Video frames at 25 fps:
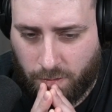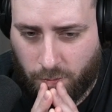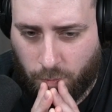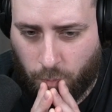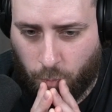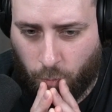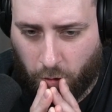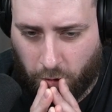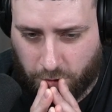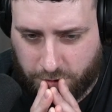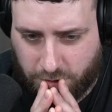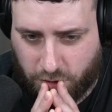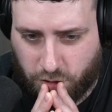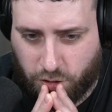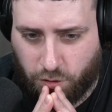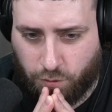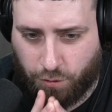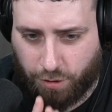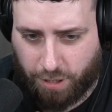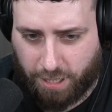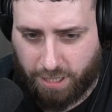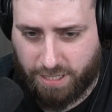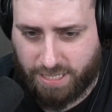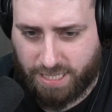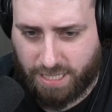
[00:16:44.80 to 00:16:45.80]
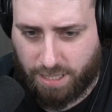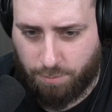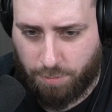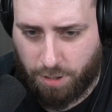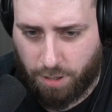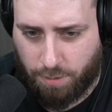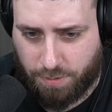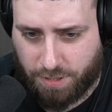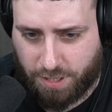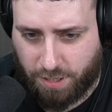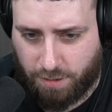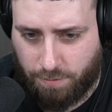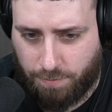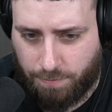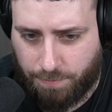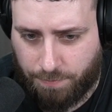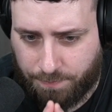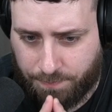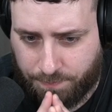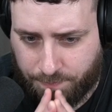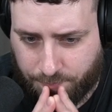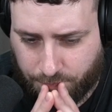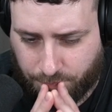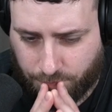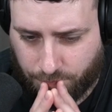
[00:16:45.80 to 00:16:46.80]
Water Shuriken to the Mewtwo.
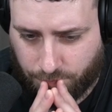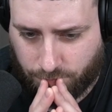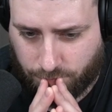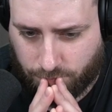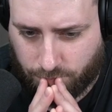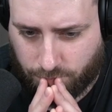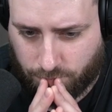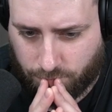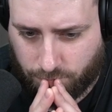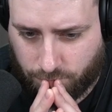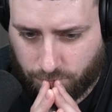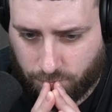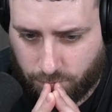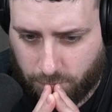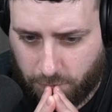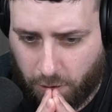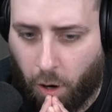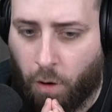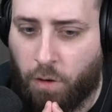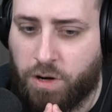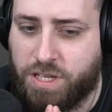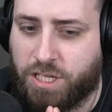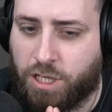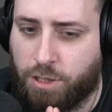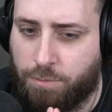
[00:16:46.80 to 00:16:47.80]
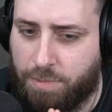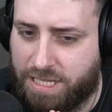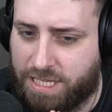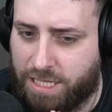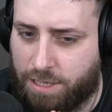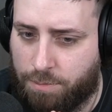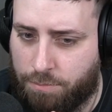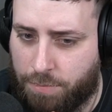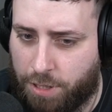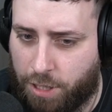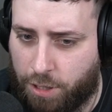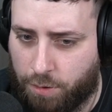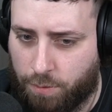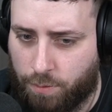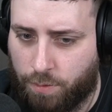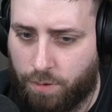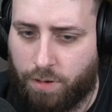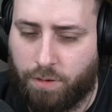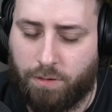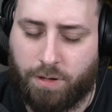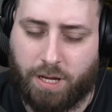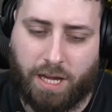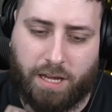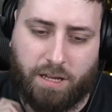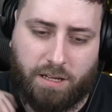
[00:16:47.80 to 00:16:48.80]
Or is it going to be to the Mew?
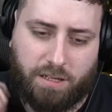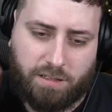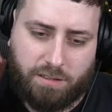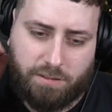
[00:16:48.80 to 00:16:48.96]
Okay.